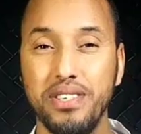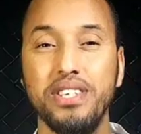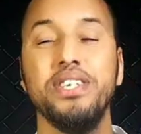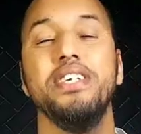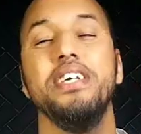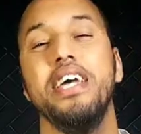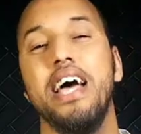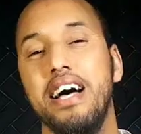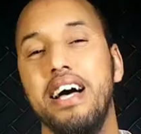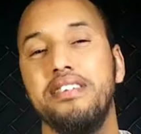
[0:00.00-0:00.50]

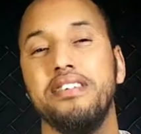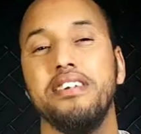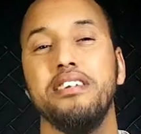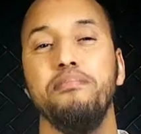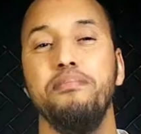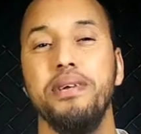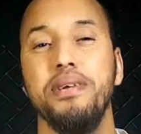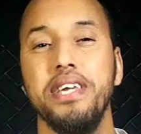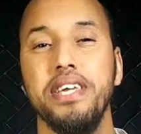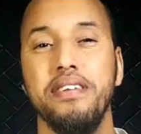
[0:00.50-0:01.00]
She
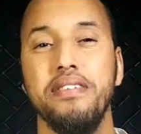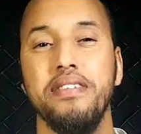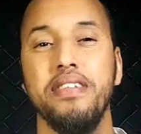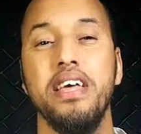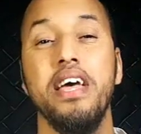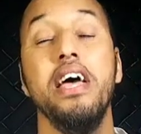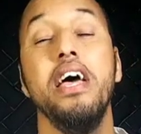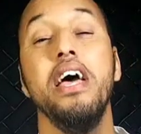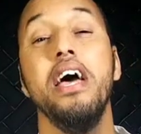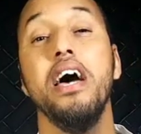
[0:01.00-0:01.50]
asked me.
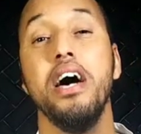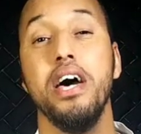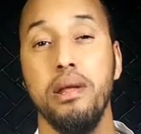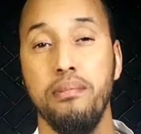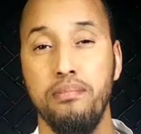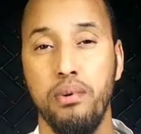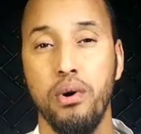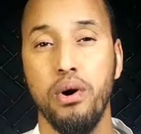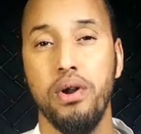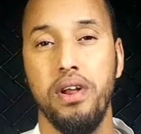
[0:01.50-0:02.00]

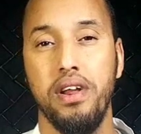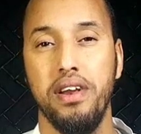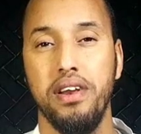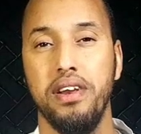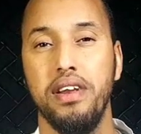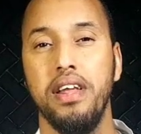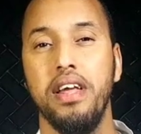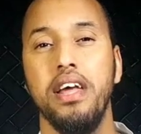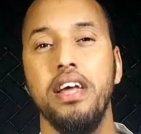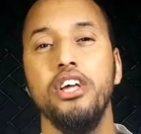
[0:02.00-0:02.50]
Reported.
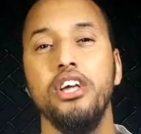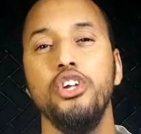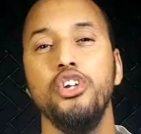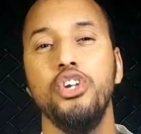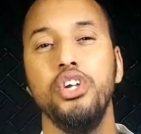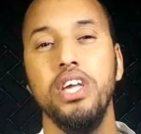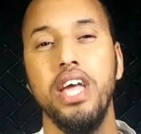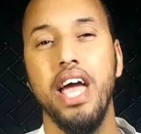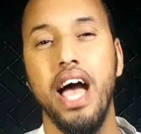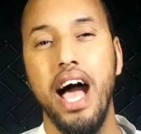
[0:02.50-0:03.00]

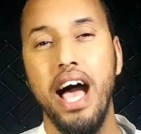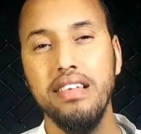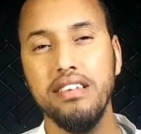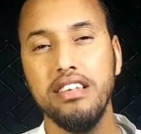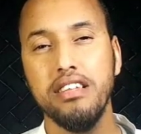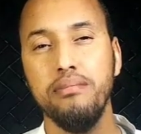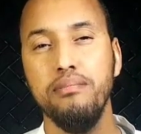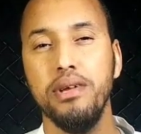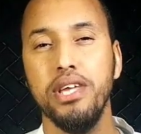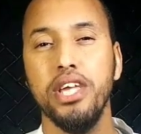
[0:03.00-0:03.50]
She
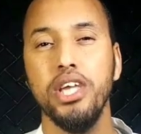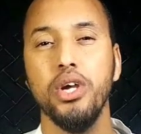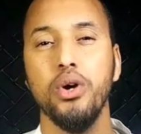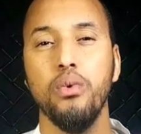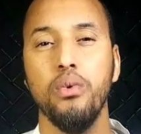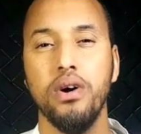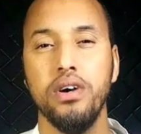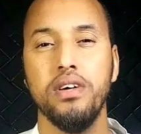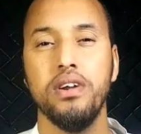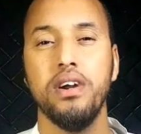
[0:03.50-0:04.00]
asked me
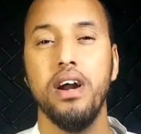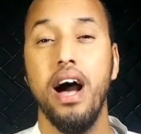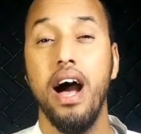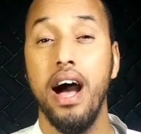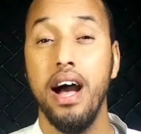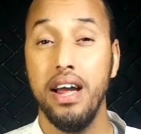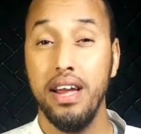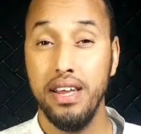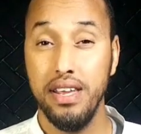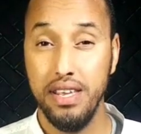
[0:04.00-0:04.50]
whether
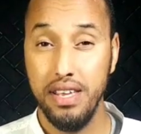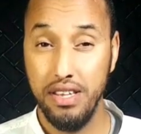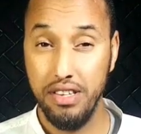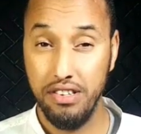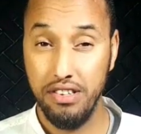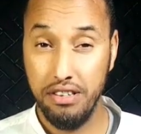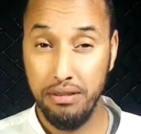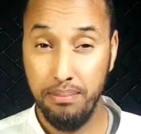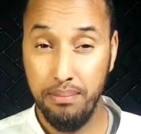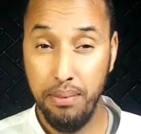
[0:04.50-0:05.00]
I
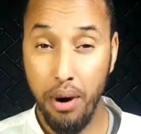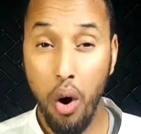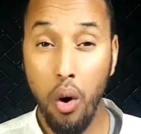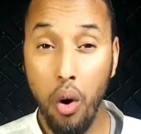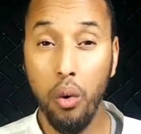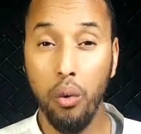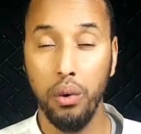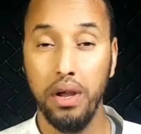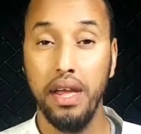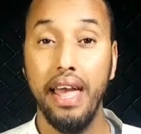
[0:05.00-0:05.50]

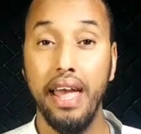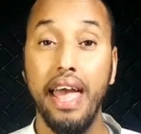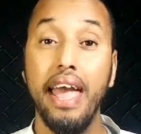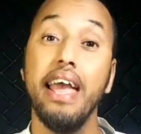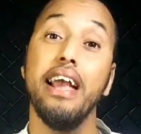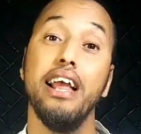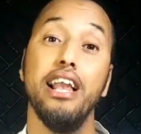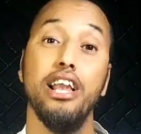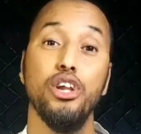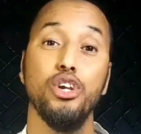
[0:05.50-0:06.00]
spoke
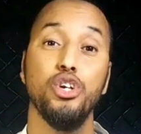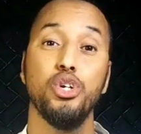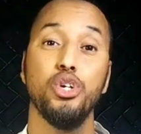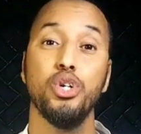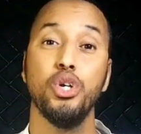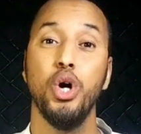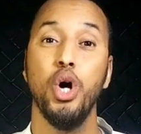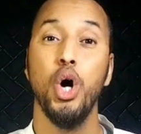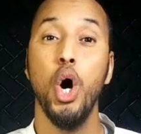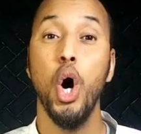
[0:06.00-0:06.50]

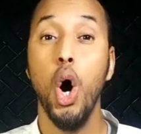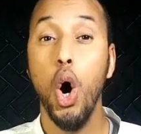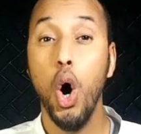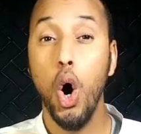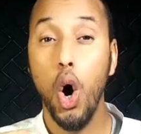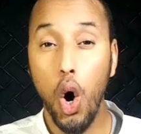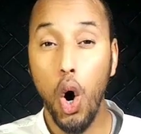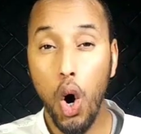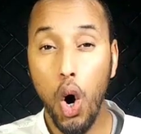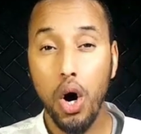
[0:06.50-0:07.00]
English,
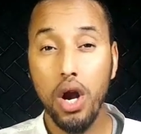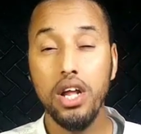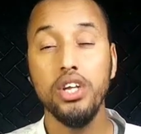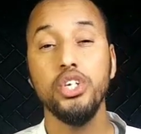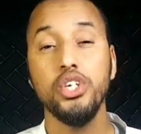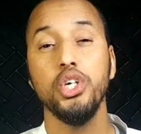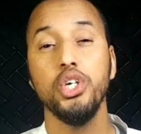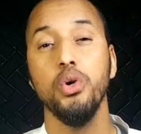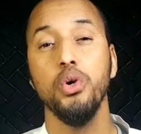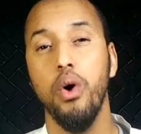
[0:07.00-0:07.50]
or
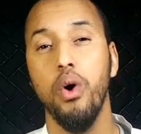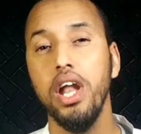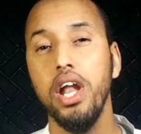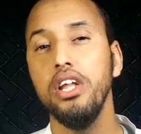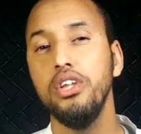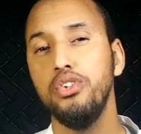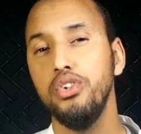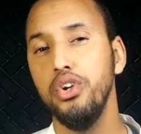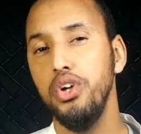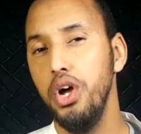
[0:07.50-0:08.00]
she
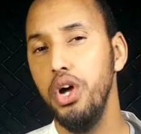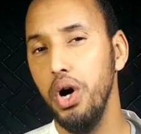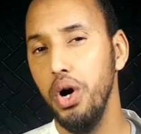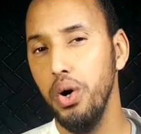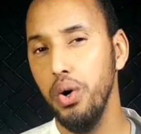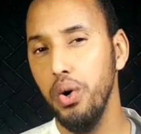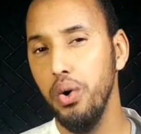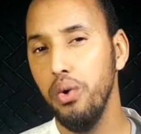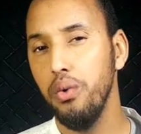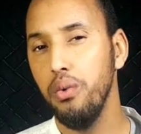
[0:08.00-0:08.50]
wanted to
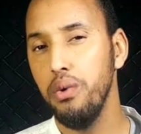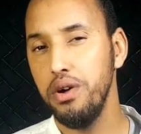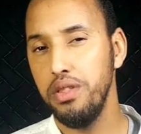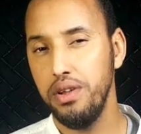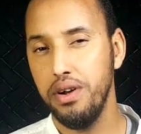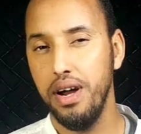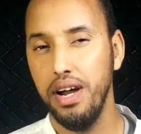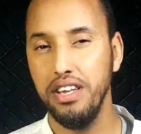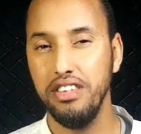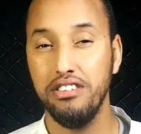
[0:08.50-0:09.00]
know
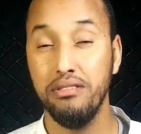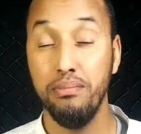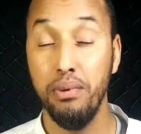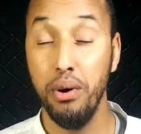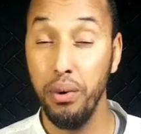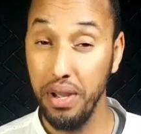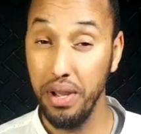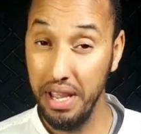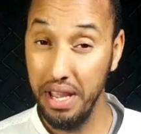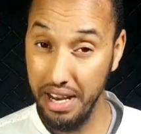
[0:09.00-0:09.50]
whether I
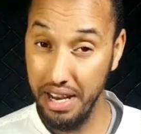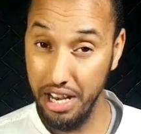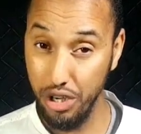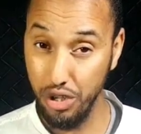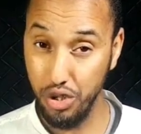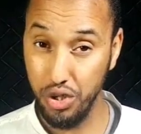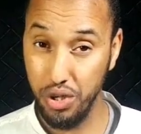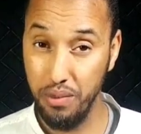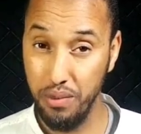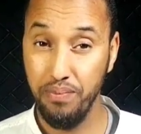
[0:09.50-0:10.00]
spoke
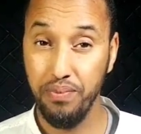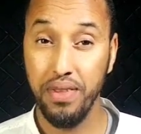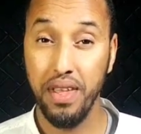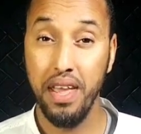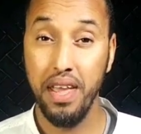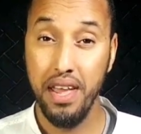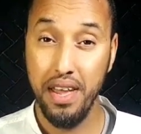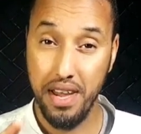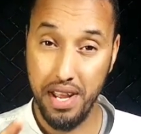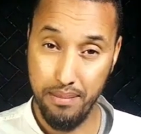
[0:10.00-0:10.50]
English.
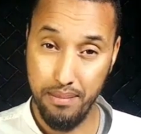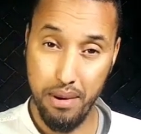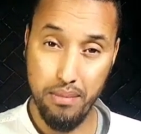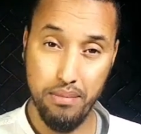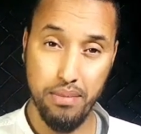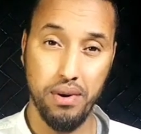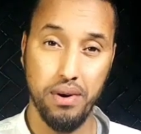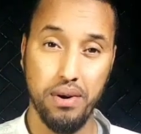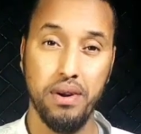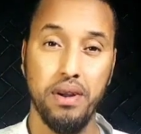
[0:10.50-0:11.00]

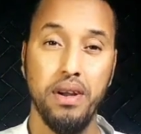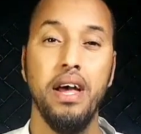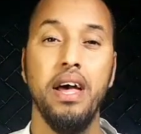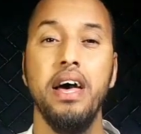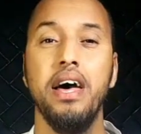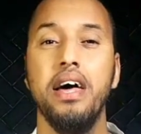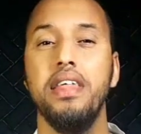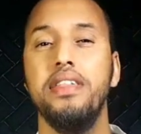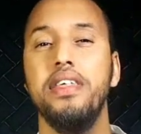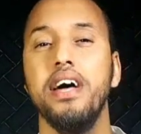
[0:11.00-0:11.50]
Remember
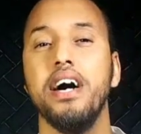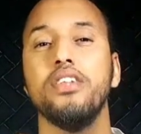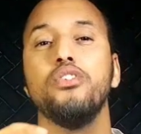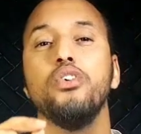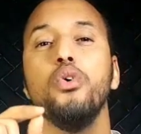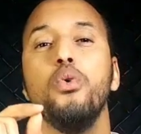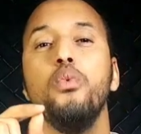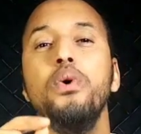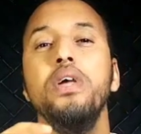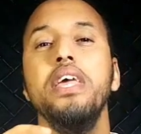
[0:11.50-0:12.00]
that
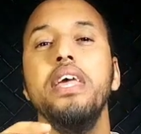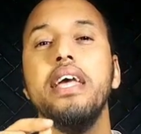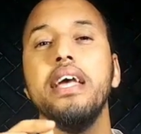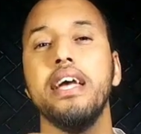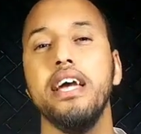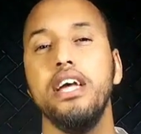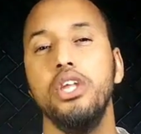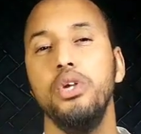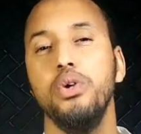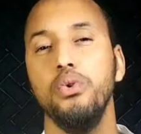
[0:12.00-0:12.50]
we
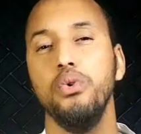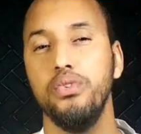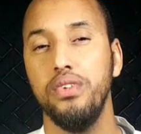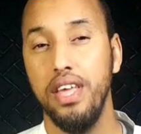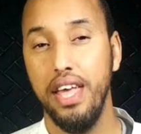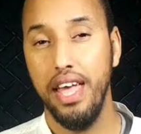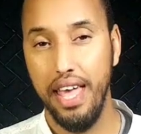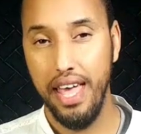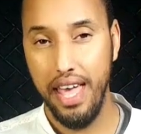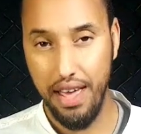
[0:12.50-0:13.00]
can use
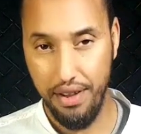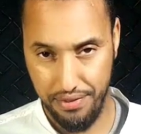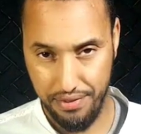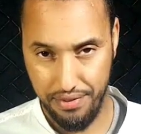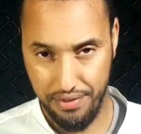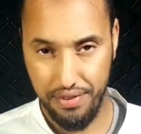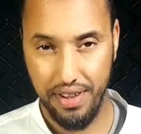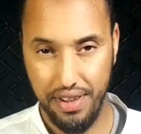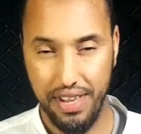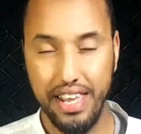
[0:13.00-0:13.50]

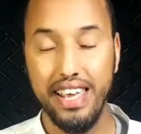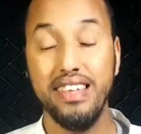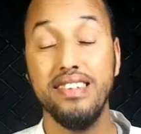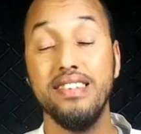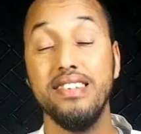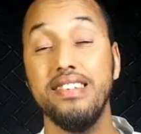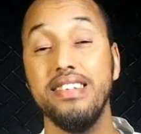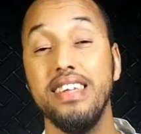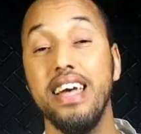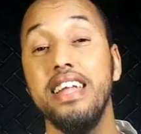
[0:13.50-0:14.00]
if
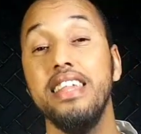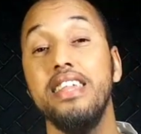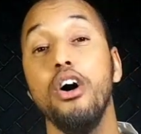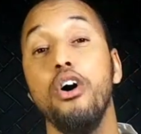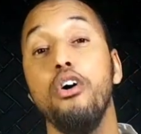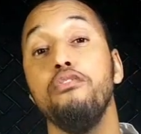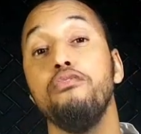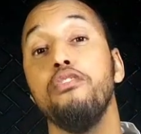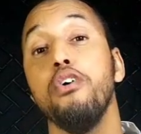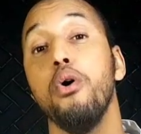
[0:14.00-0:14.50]
instead
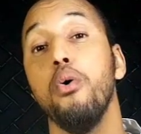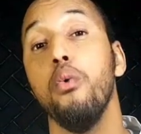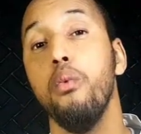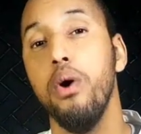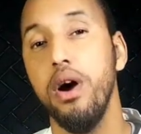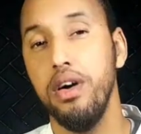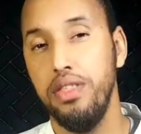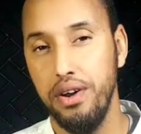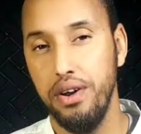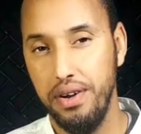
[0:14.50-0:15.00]
of
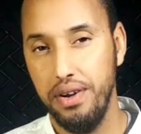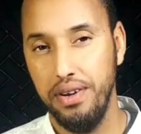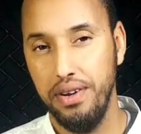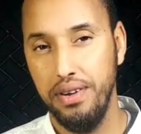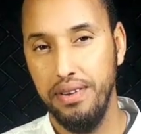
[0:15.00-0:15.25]
whether.